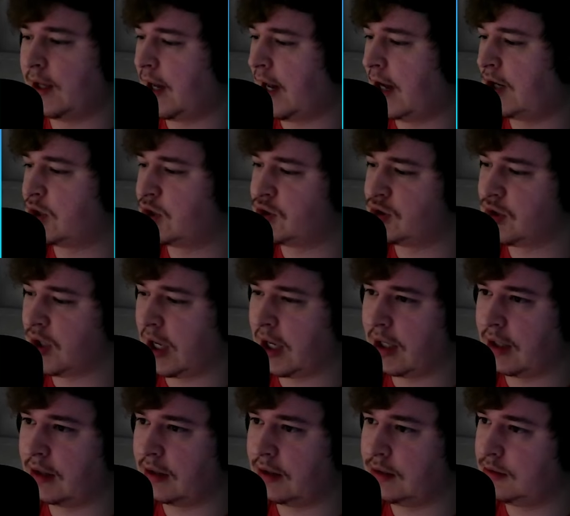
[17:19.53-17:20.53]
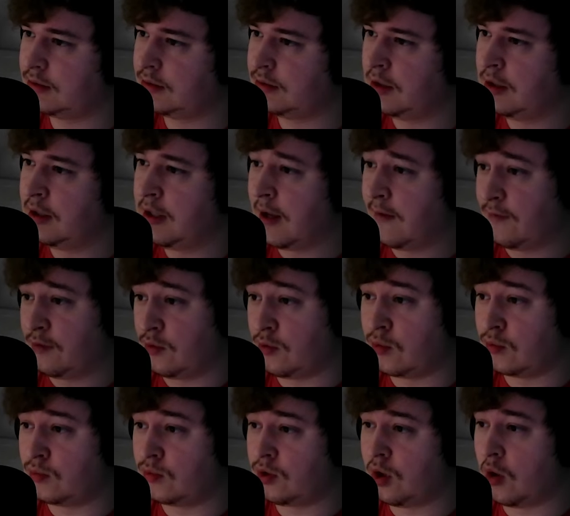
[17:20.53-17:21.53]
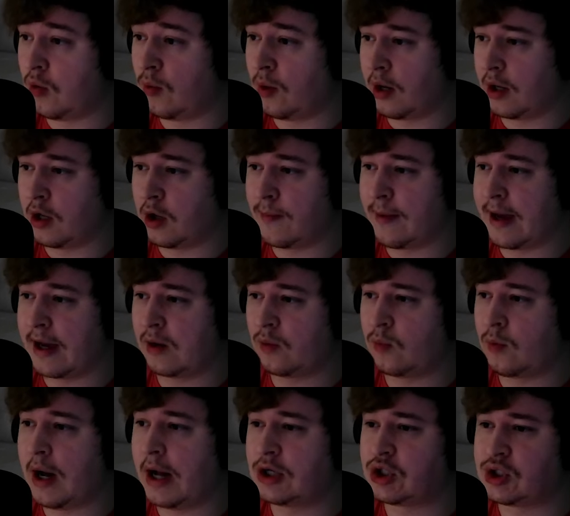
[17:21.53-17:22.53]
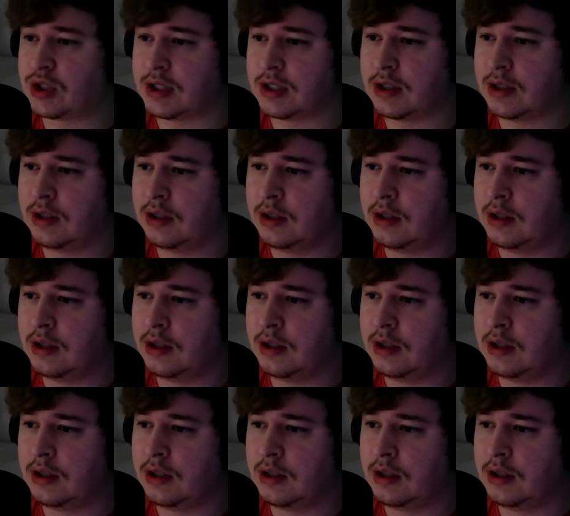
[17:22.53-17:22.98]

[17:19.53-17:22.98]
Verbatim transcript: I just, like, you don't want to go back and watch it.